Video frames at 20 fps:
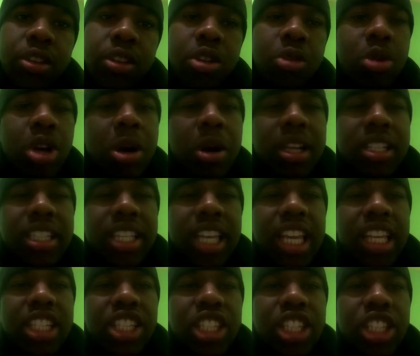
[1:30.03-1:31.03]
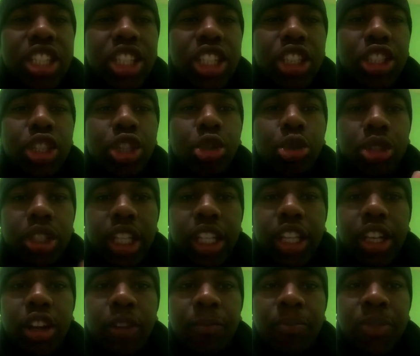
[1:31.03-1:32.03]
What do I say? She's
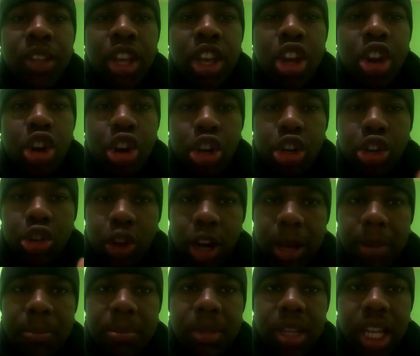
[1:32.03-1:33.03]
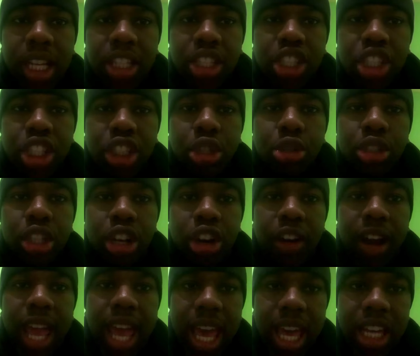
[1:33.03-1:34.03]
losing her grip. Like, she's losing
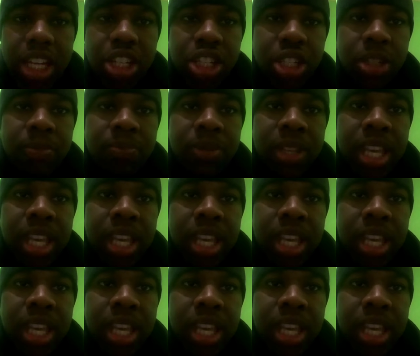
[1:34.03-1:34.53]
her edge.